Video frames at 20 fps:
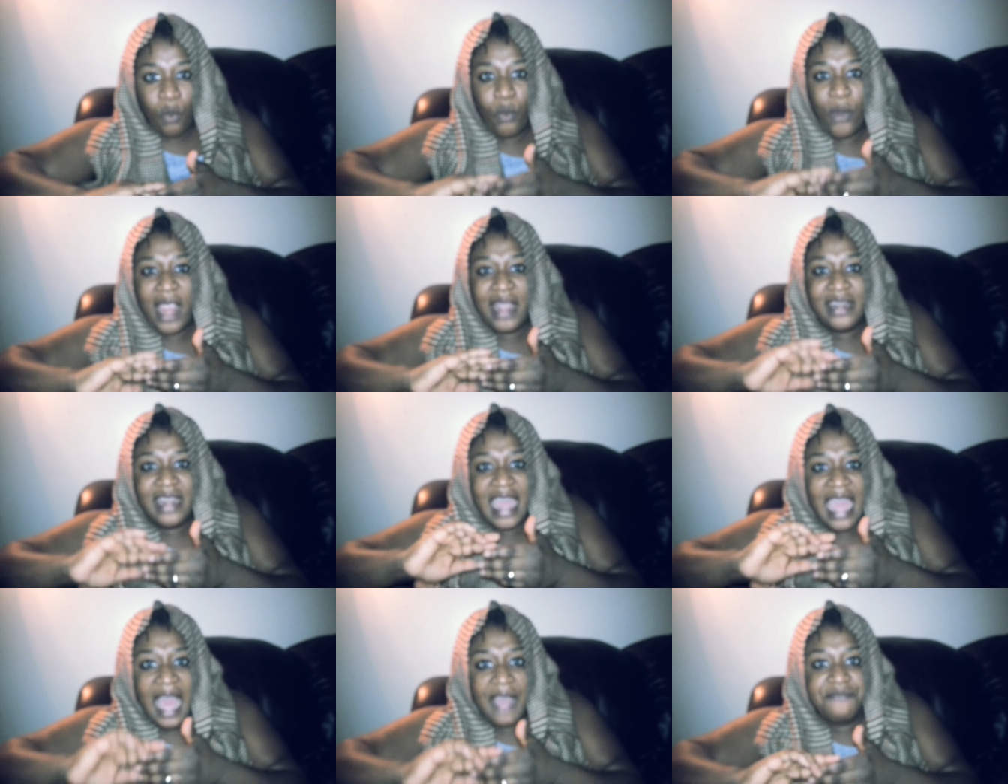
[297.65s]
where
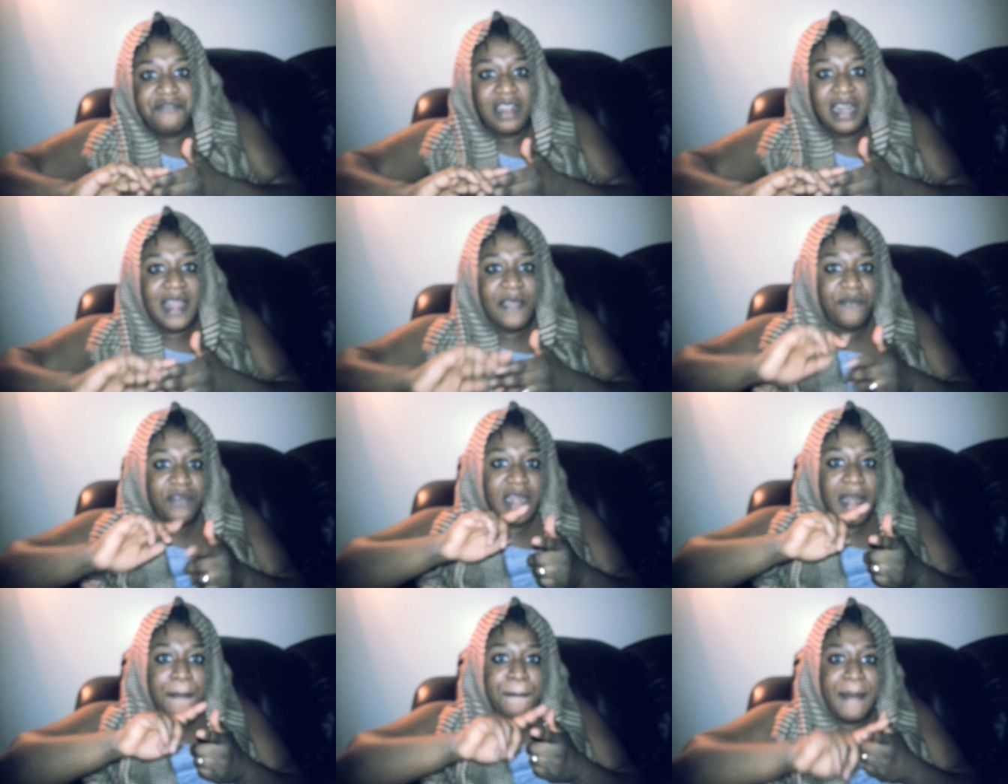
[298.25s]
they have to
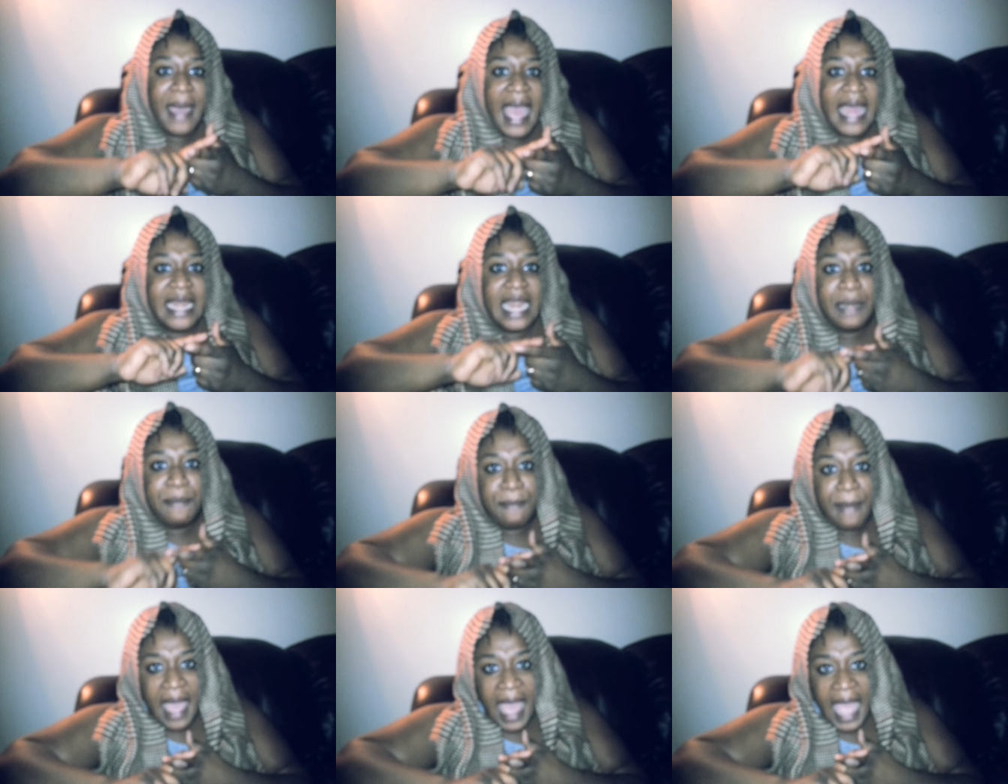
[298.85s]
live with a man
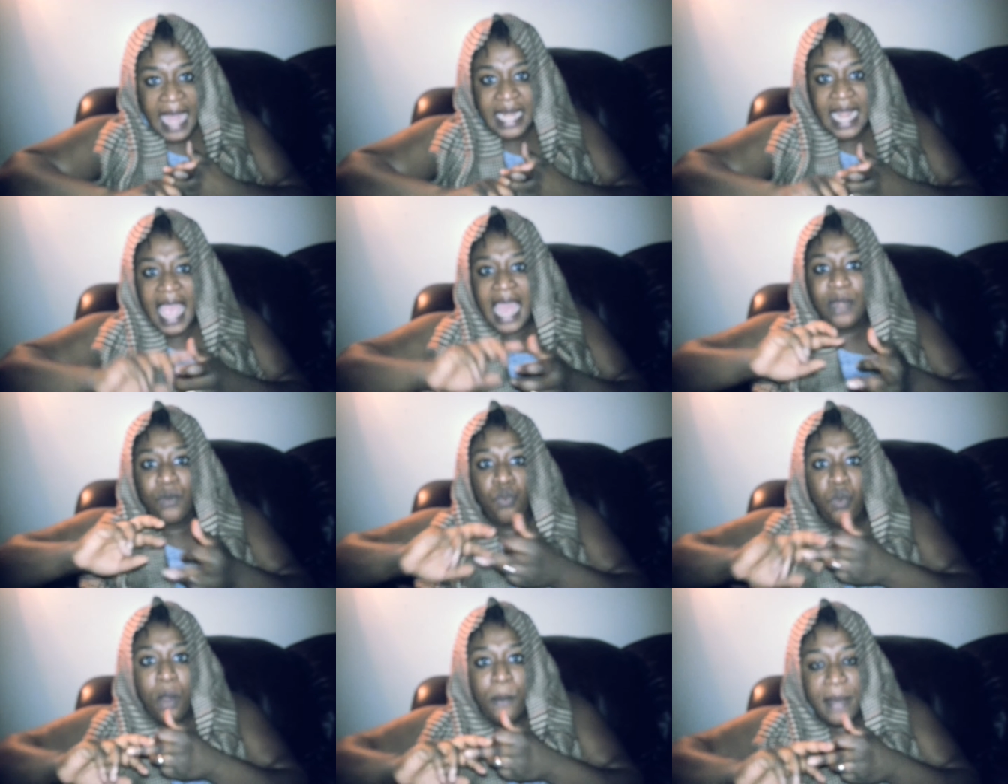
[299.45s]

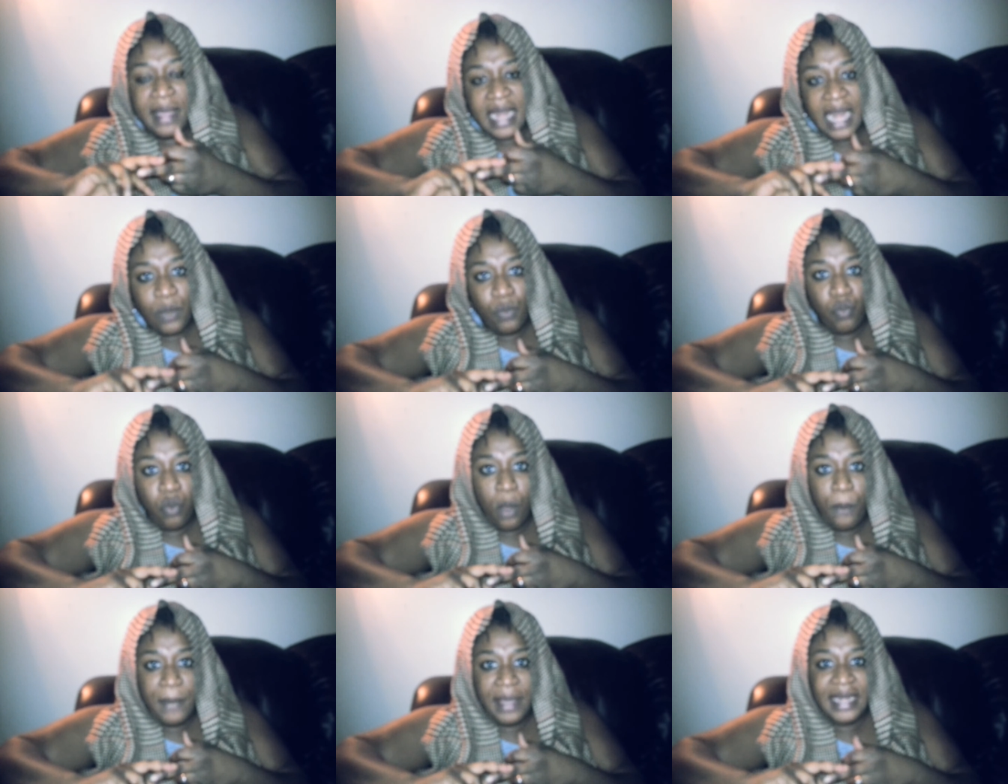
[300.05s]
and woman,
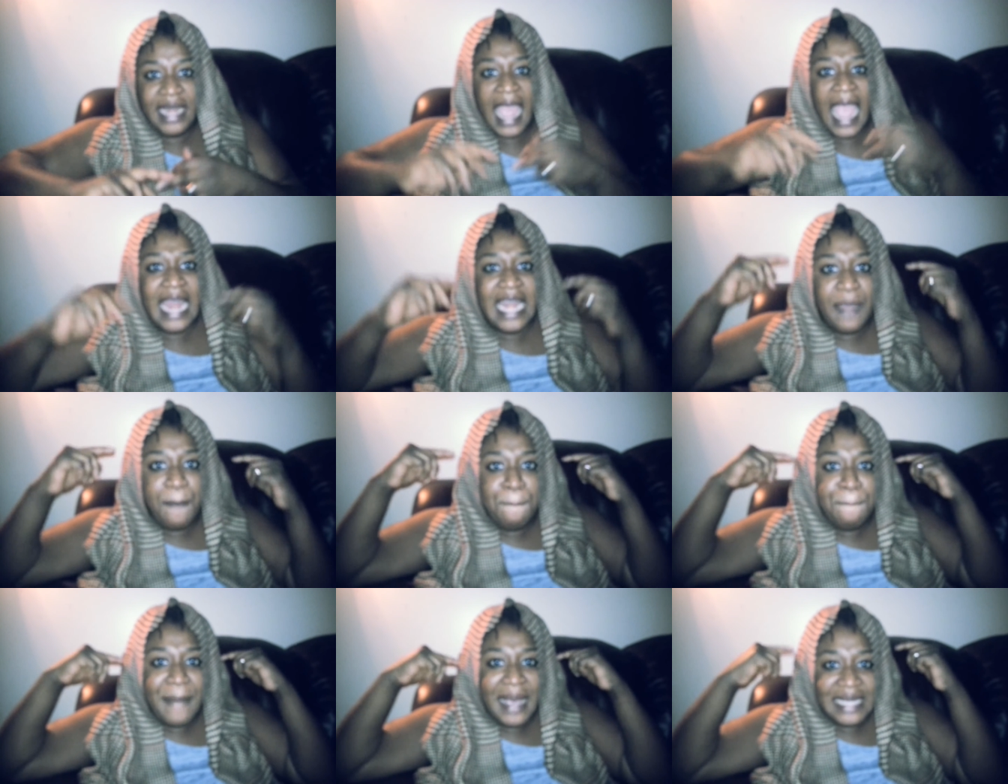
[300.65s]

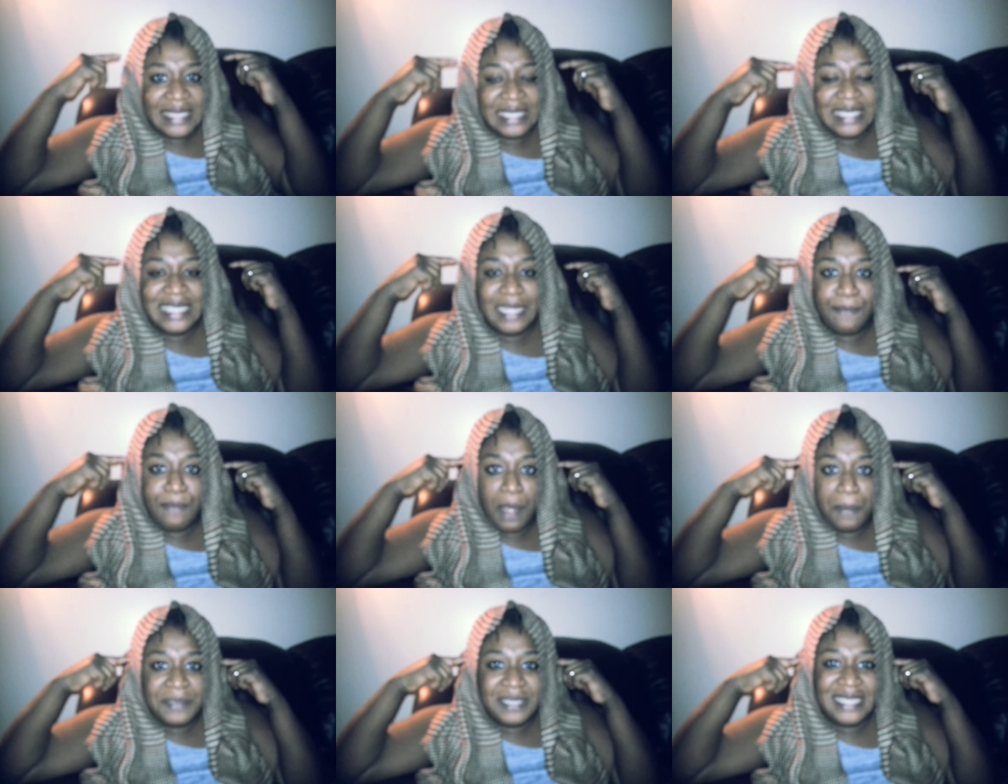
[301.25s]
and it messes
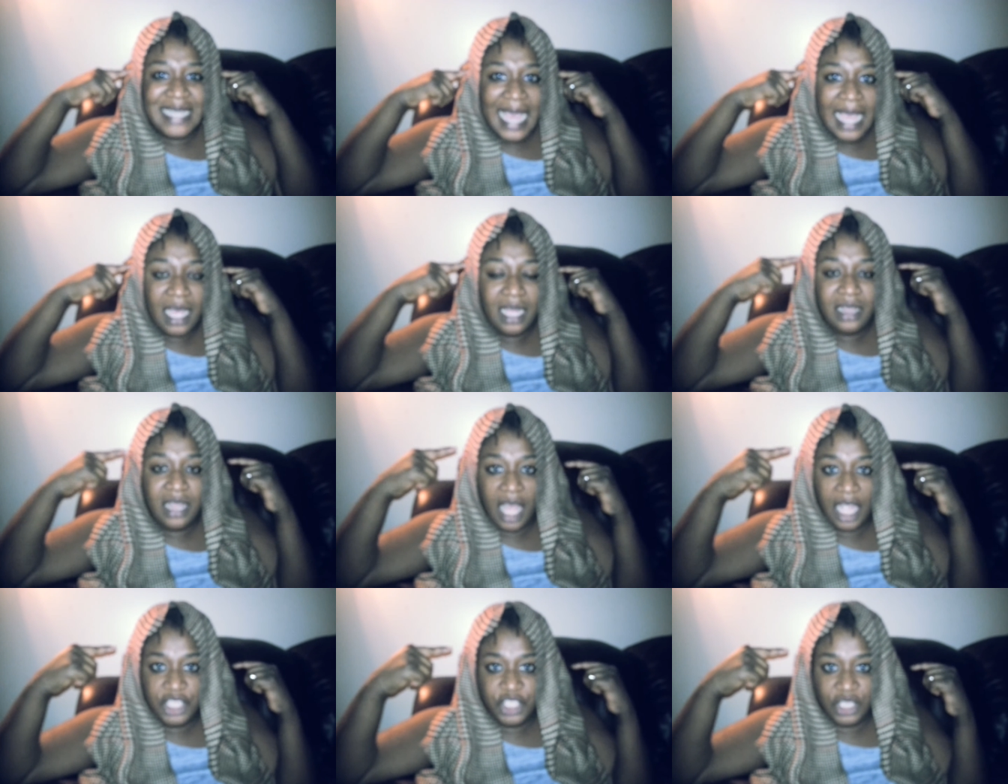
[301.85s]
them up
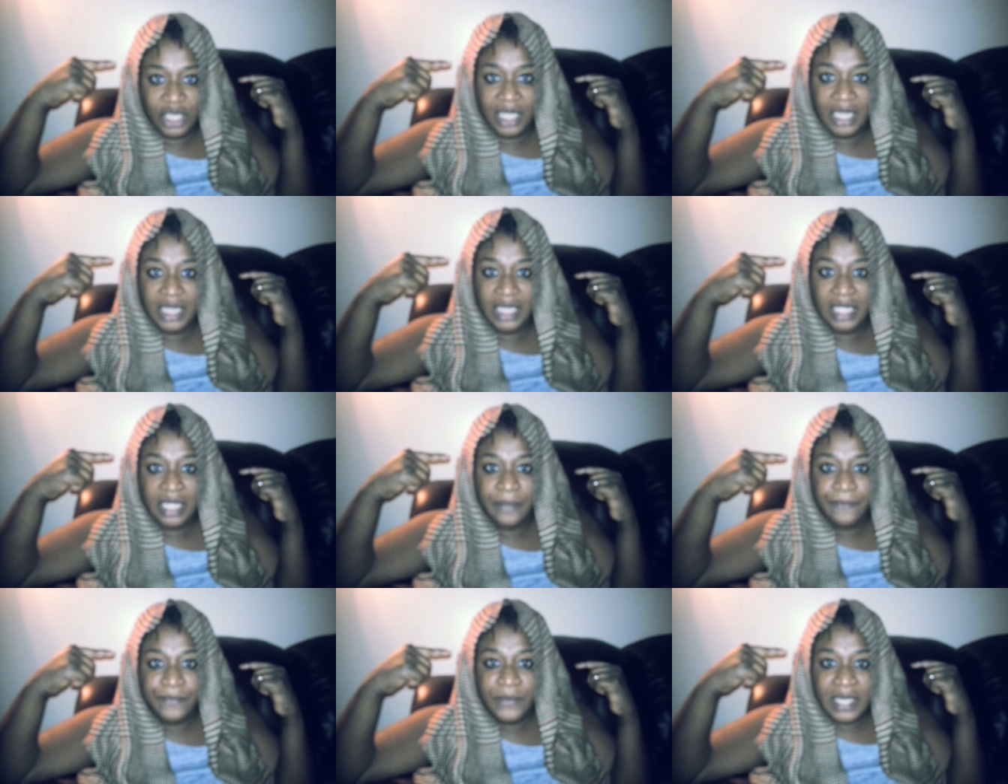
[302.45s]

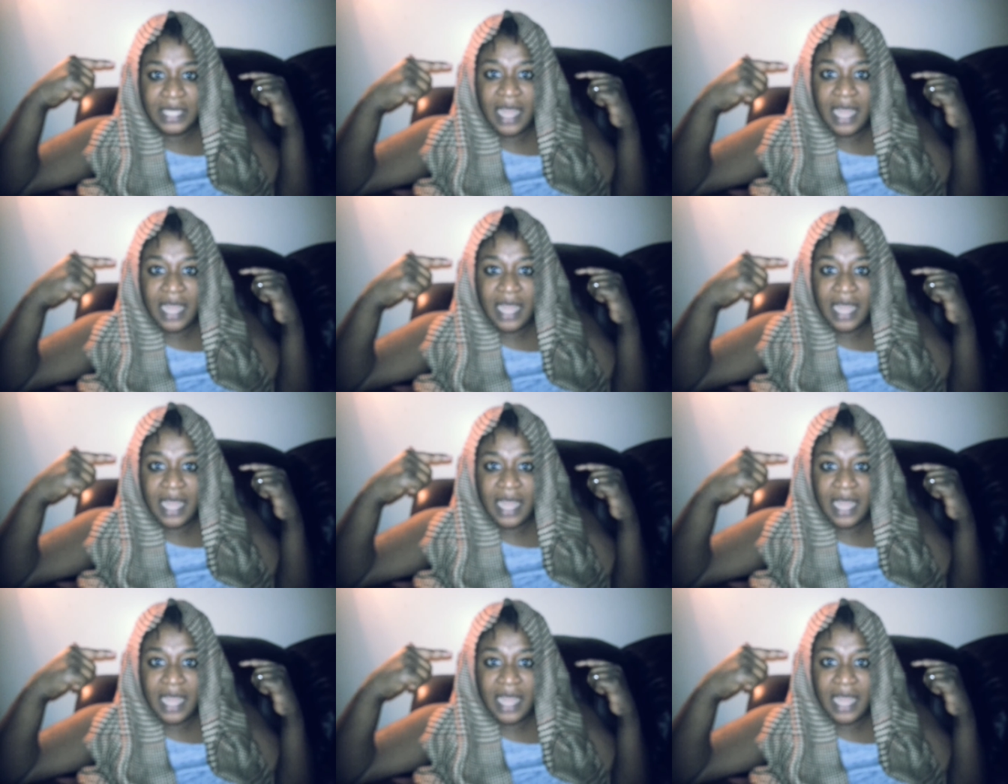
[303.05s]
psychologically.